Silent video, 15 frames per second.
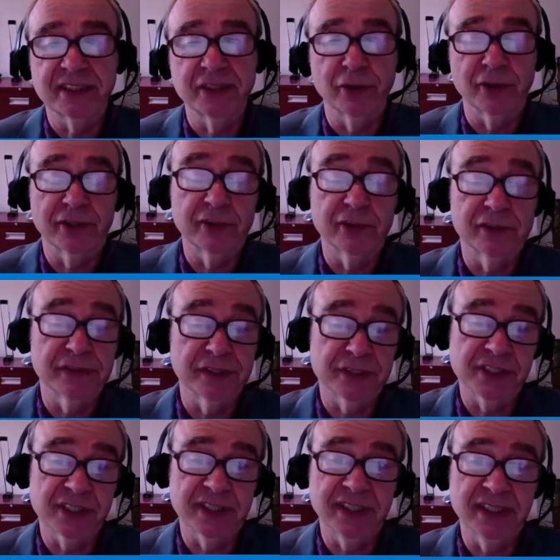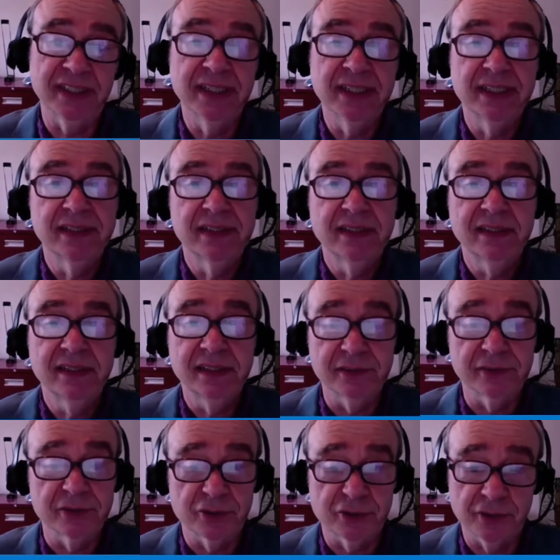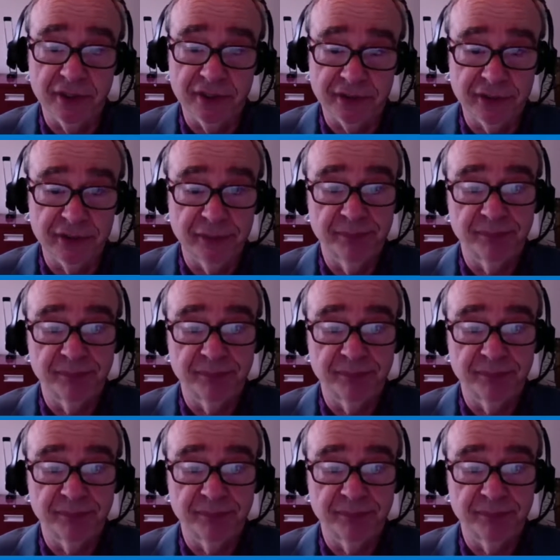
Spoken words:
York University here in Toronto.